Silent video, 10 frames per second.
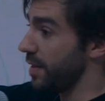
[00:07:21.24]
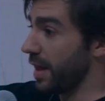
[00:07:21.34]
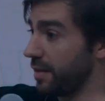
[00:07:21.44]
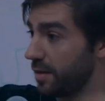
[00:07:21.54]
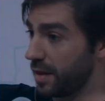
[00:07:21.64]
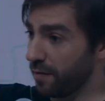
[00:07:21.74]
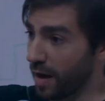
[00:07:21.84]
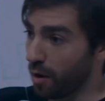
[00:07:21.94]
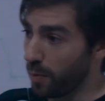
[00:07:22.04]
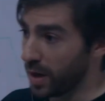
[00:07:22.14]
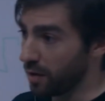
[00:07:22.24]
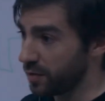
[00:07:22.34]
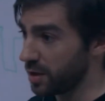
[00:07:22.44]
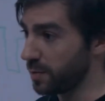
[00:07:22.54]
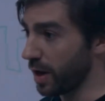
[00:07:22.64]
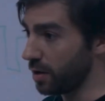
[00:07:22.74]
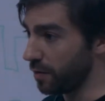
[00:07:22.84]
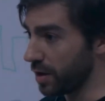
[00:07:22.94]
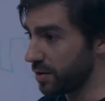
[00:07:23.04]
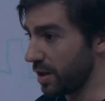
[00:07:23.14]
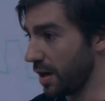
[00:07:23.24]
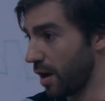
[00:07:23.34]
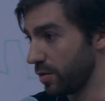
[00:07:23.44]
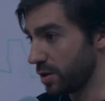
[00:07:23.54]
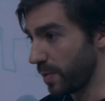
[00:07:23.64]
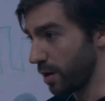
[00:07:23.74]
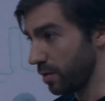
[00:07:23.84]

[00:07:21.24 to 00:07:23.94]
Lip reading: the development of this biodiversity and how this